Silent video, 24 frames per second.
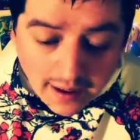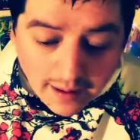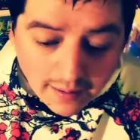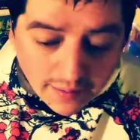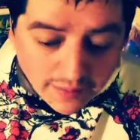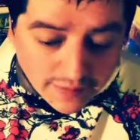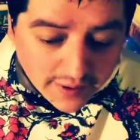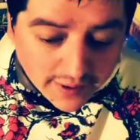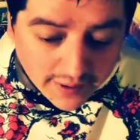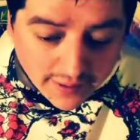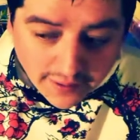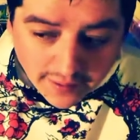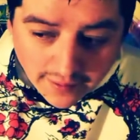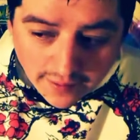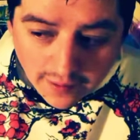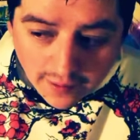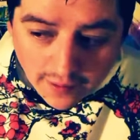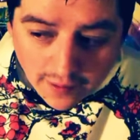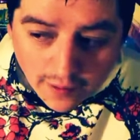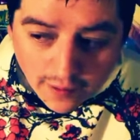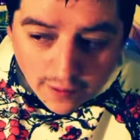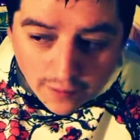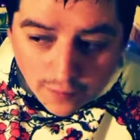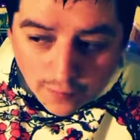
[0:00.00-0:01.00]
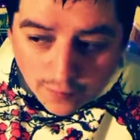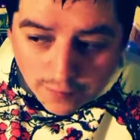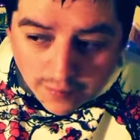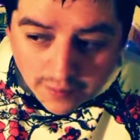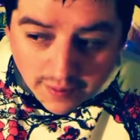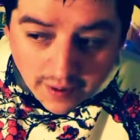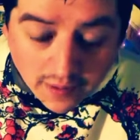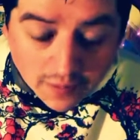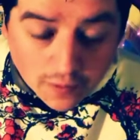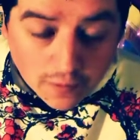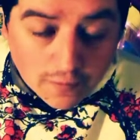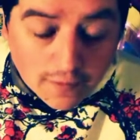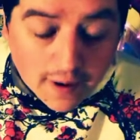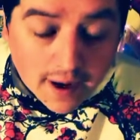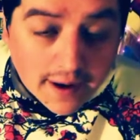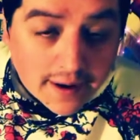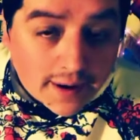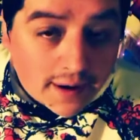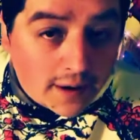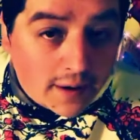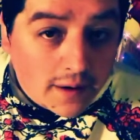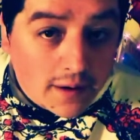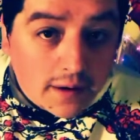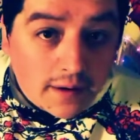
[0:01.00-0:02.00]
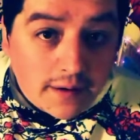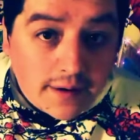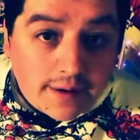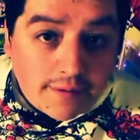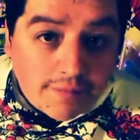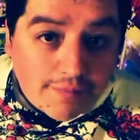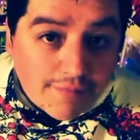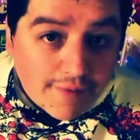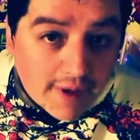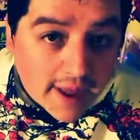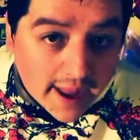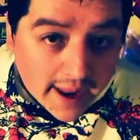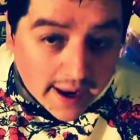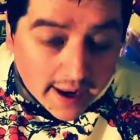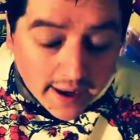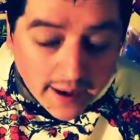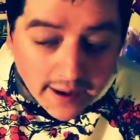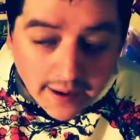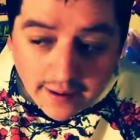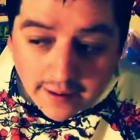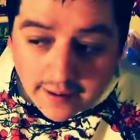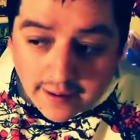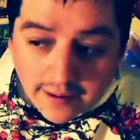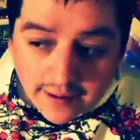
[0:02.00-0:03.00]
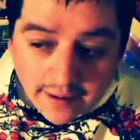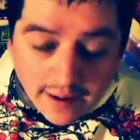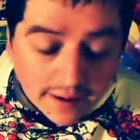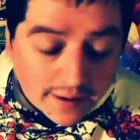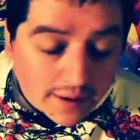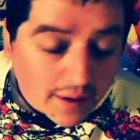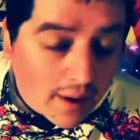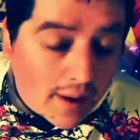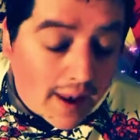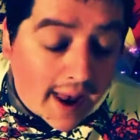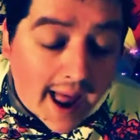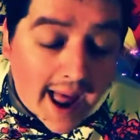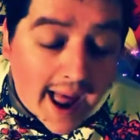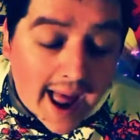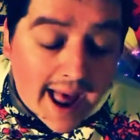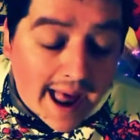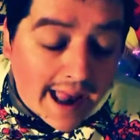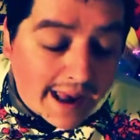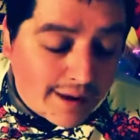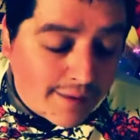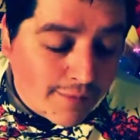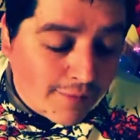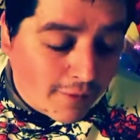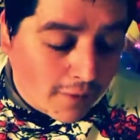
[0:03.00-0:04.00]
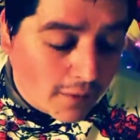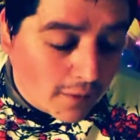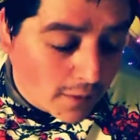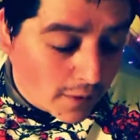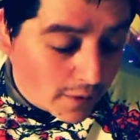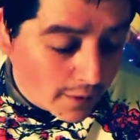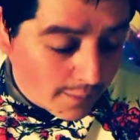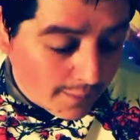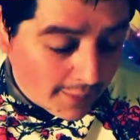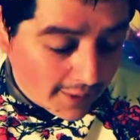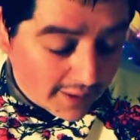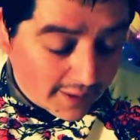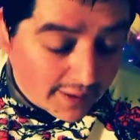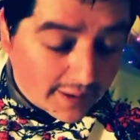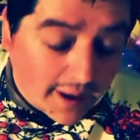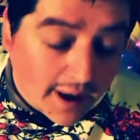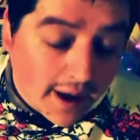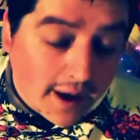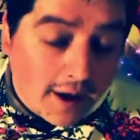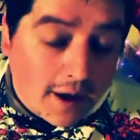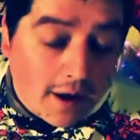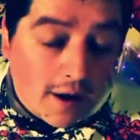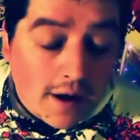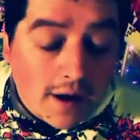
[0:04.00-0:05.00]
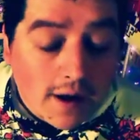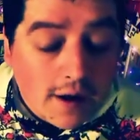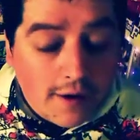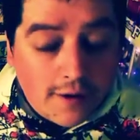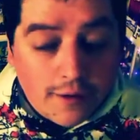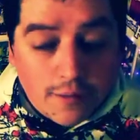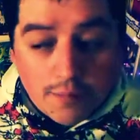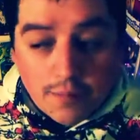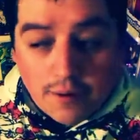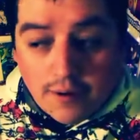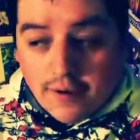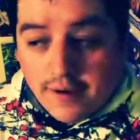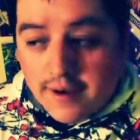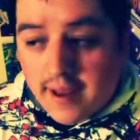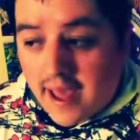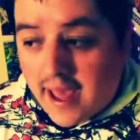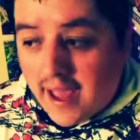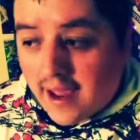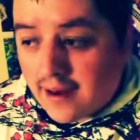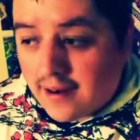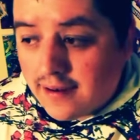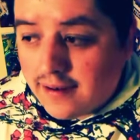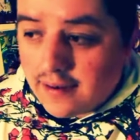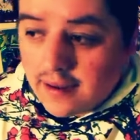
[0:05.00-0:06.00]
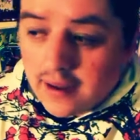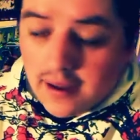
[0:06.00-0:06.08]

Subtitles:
Just, protect the wrestlers, the fans. That's all I ask for, but it's kind of hard to protect.